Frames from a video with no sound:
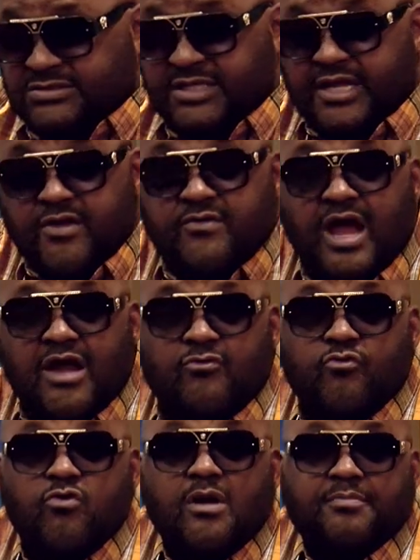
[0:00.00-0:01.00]
the area I
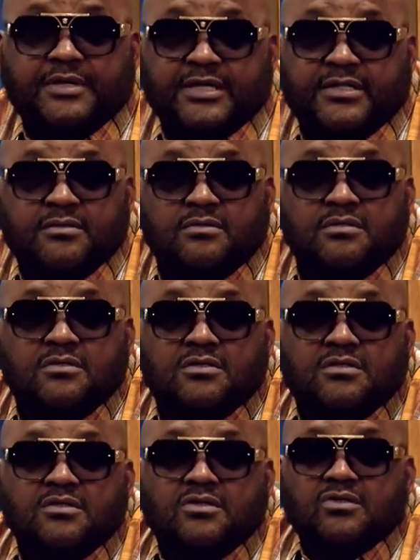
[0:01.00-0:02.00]
grew up in,
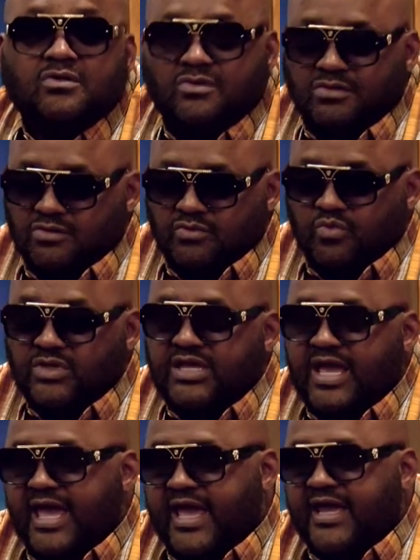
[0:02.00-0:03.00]
we
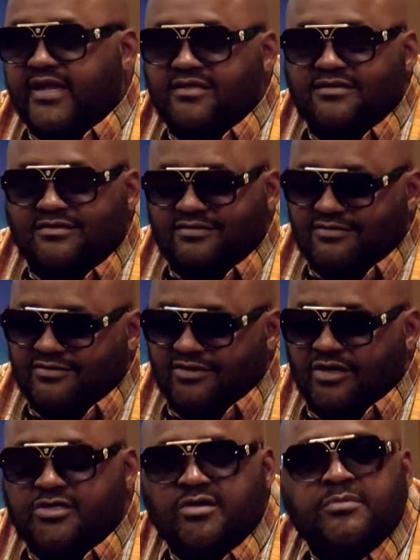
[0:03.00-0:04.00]
had a
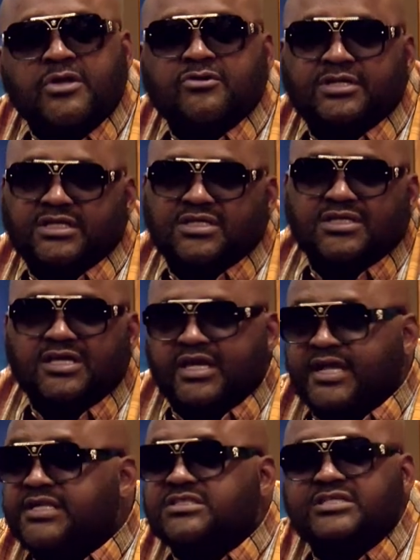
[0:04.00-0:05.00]
community. In
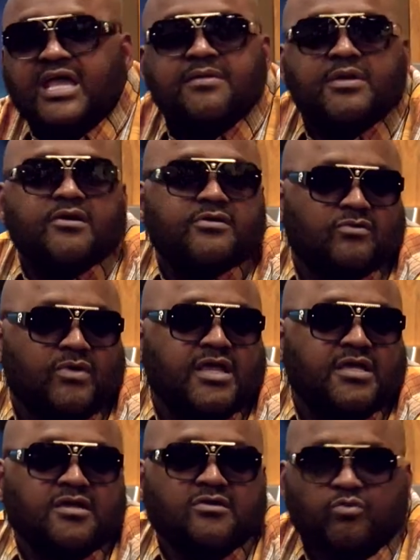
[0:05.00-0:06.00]
the same area right
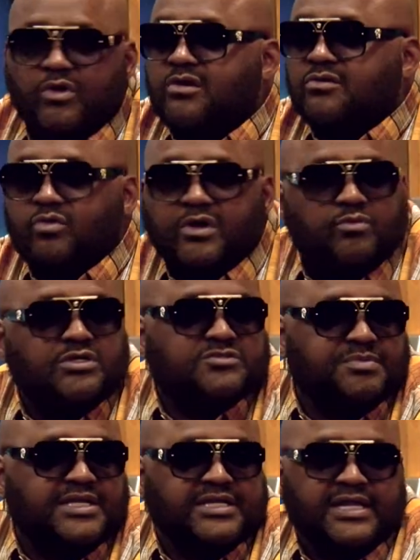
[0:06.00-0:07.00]
here where we're
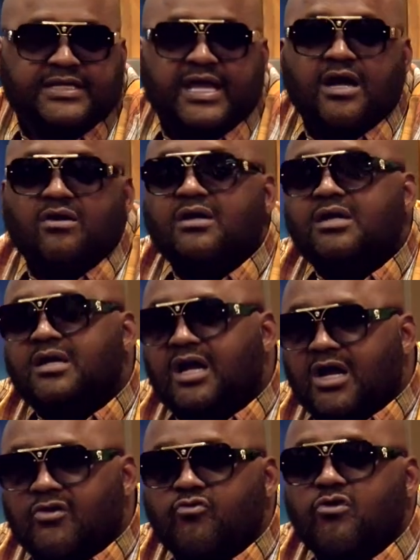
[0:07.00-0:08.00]
speaking at now, I
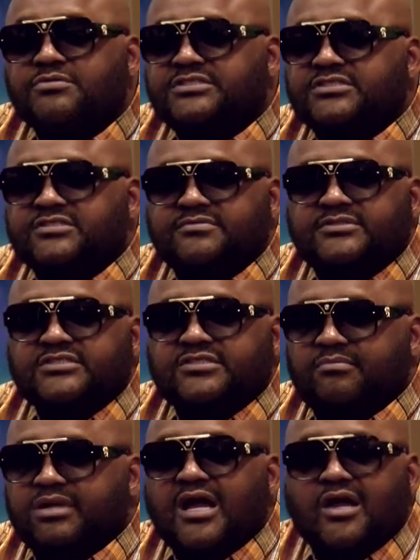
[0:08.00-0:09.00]
grew up just a
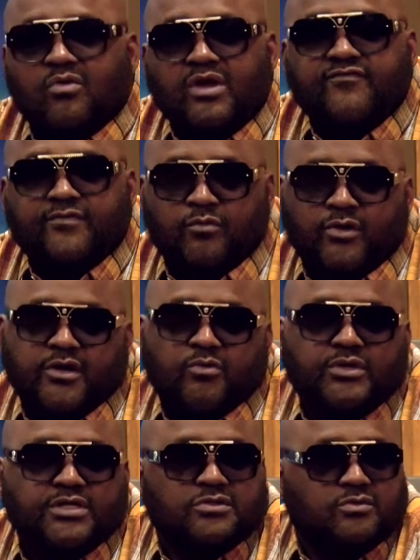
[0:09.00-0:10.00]
block away from where
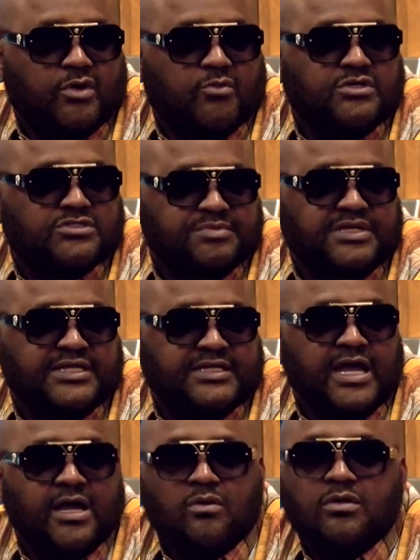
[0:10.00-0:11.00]
we're speaking
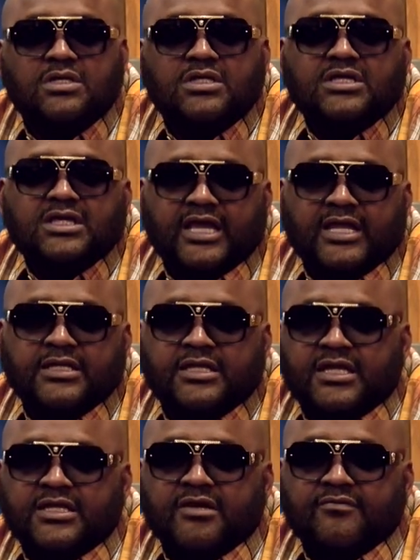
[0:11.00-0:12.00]
now, and
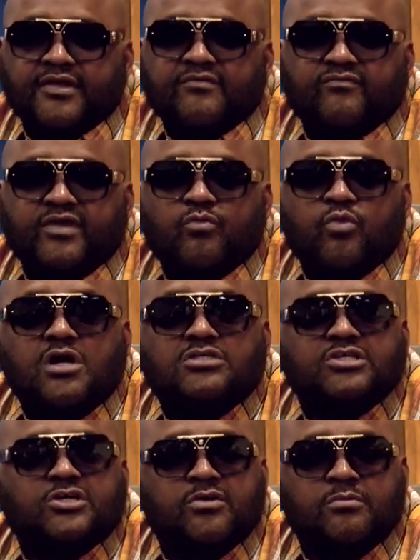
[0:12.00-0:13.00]
it was a
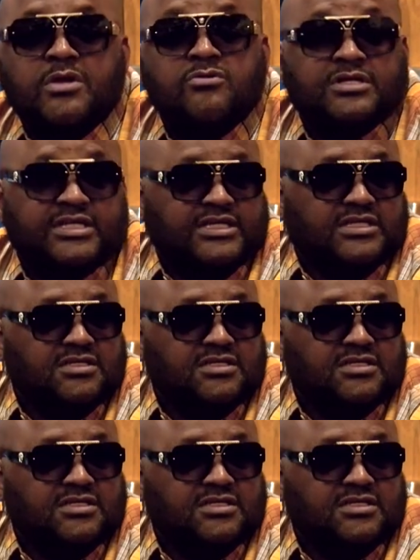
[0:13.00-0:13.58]
community.